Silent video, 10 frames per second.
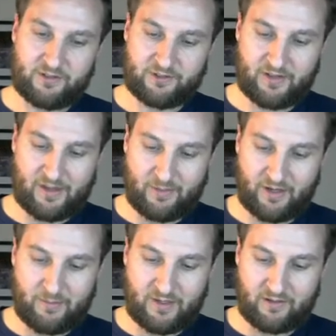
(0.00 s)
So that
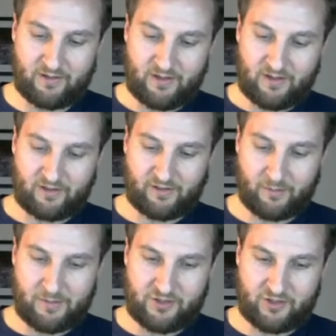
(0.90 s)
might have been a
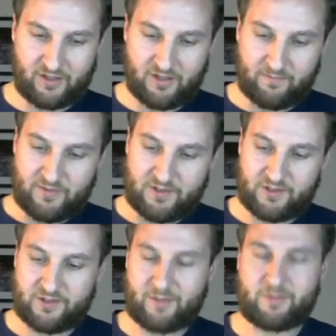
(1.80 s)
little bit tricky.
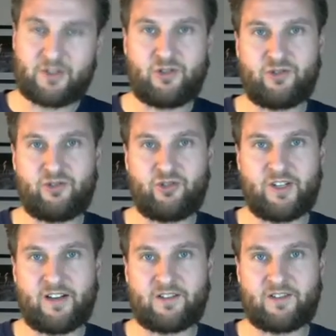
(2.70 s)
So substitution should
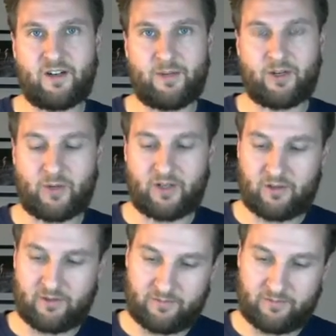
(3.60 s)
get us there a bit quicker.